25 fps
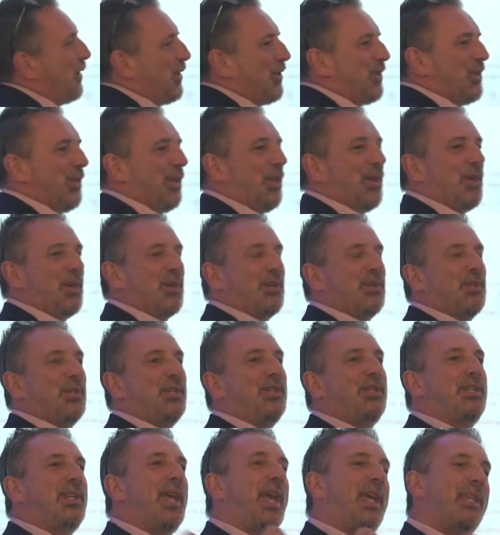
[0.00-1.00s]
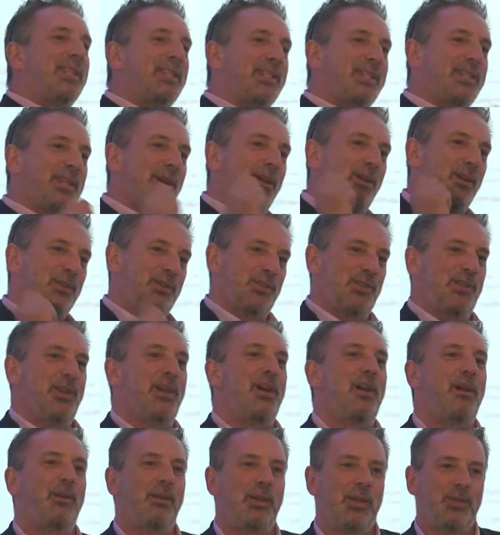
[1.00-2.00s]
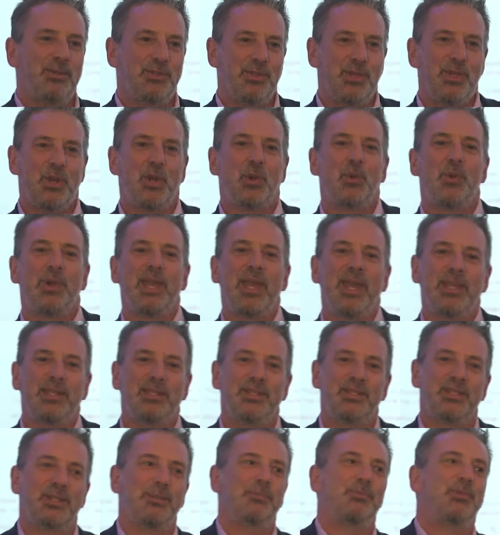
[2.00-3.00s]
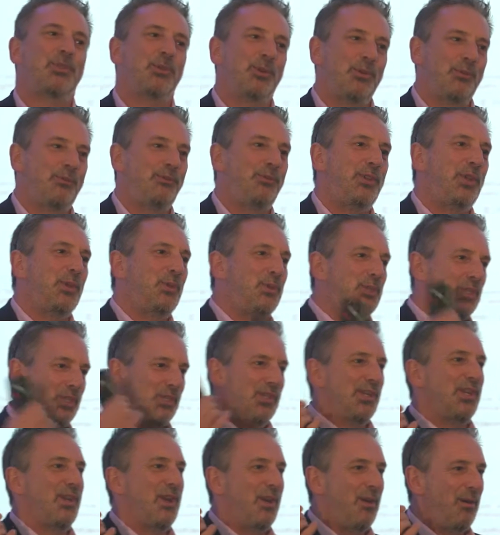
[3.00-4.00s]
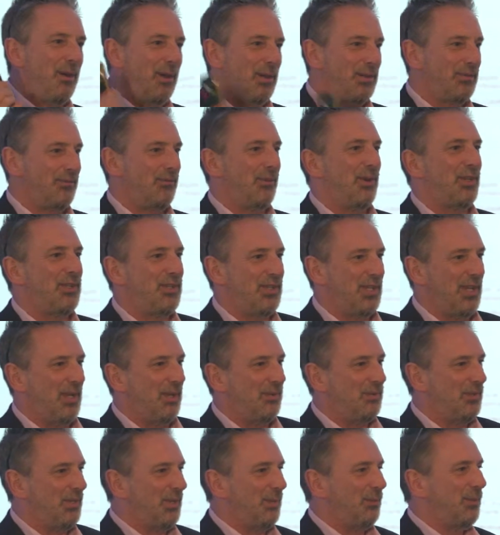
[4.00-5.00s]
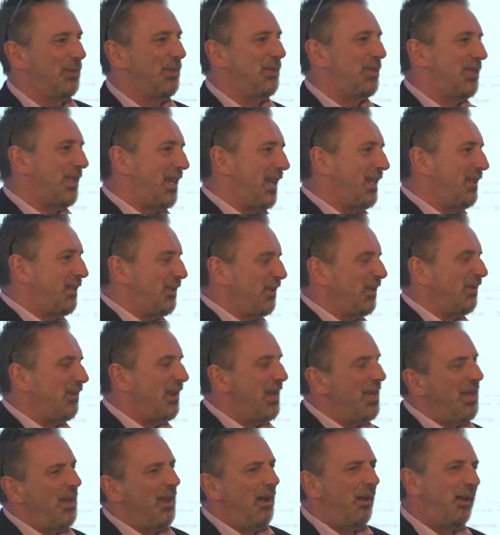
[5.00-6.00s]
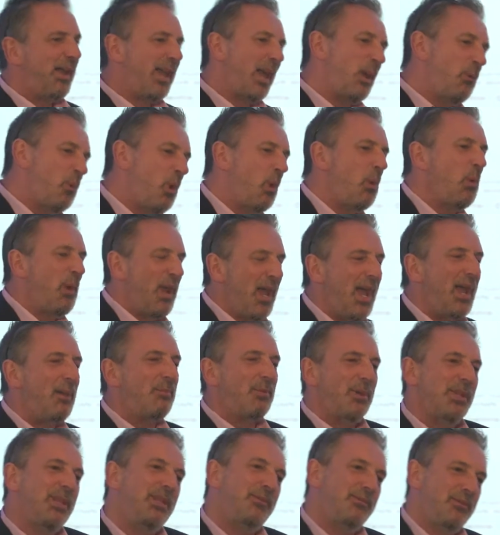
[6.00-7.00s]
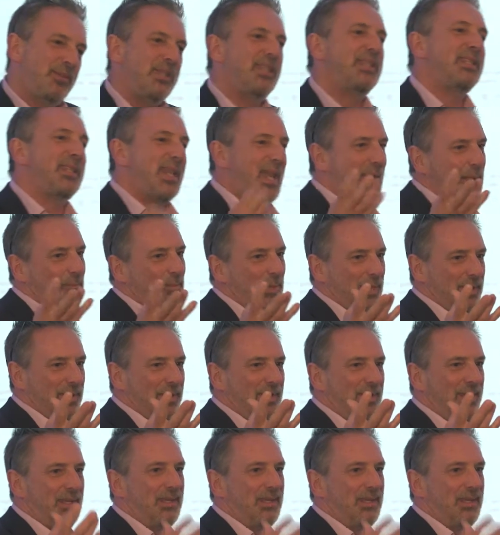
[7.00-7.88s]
us to test our scenarios and create some sort of future scenarios for ourselves that would say sort of, okay, what would happen if this happened?